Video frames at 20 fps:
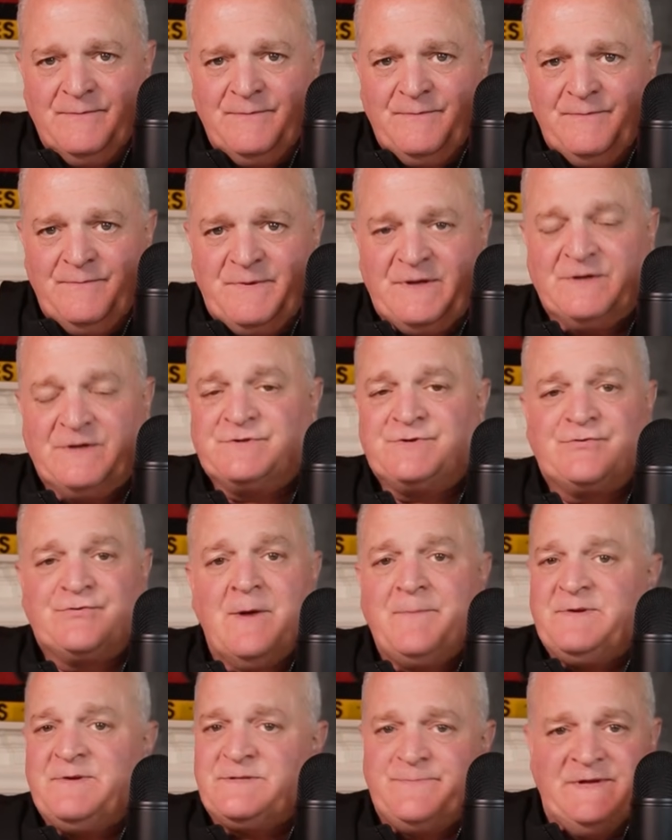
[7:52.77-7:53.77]
because
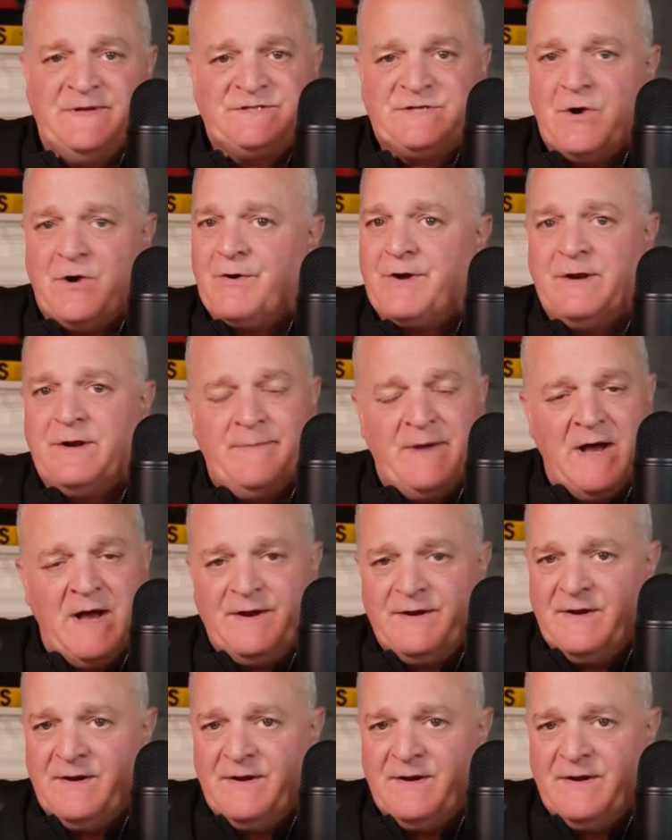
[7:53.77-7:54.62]
Trump has been talking about,